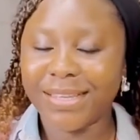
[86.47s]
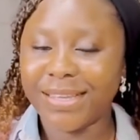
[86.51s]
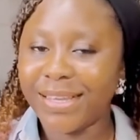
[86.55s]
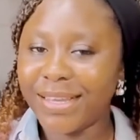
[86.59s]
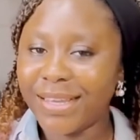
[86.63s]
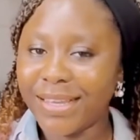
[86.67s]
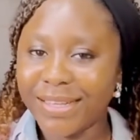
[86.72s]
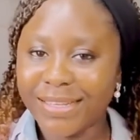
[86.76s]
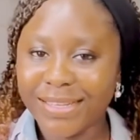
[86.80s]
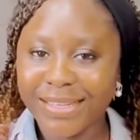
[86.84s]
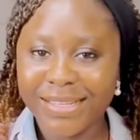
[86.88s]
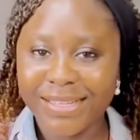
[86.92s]

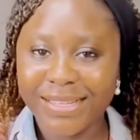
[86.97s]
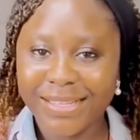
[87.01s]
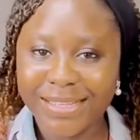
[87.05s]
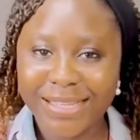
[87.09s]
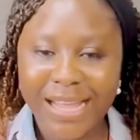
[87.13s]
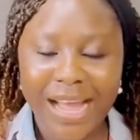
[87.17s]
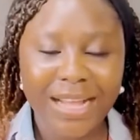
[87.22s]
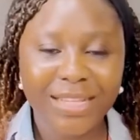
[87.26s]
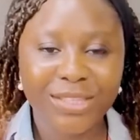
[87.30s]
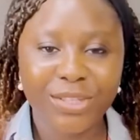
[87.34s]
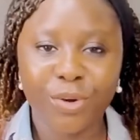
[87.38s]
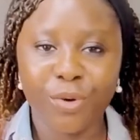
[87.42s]
the
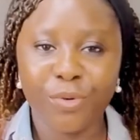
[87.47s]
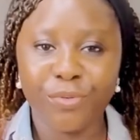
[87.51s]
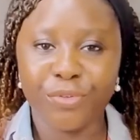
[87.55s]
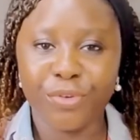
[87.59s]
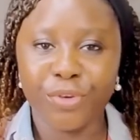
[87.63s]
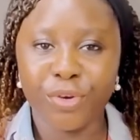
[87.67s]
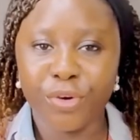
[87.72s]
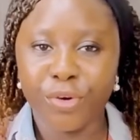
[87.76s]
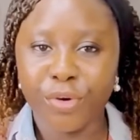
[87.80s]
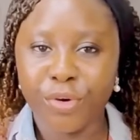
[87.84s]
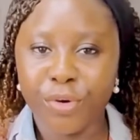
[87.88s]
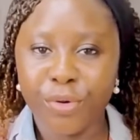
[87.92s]
start of
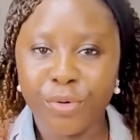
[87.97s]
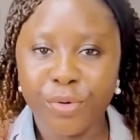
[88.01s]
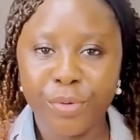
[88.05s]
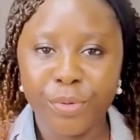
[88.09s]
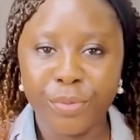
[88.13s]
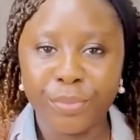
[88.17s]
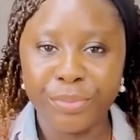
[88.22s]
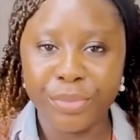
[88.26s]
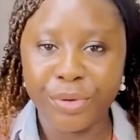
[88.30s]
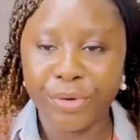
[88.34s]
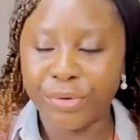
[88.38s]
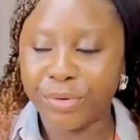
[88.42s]
your
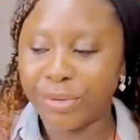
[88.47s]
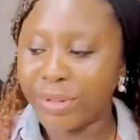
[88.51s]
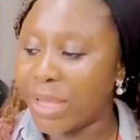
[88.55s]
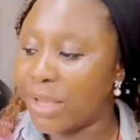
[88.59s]
meal.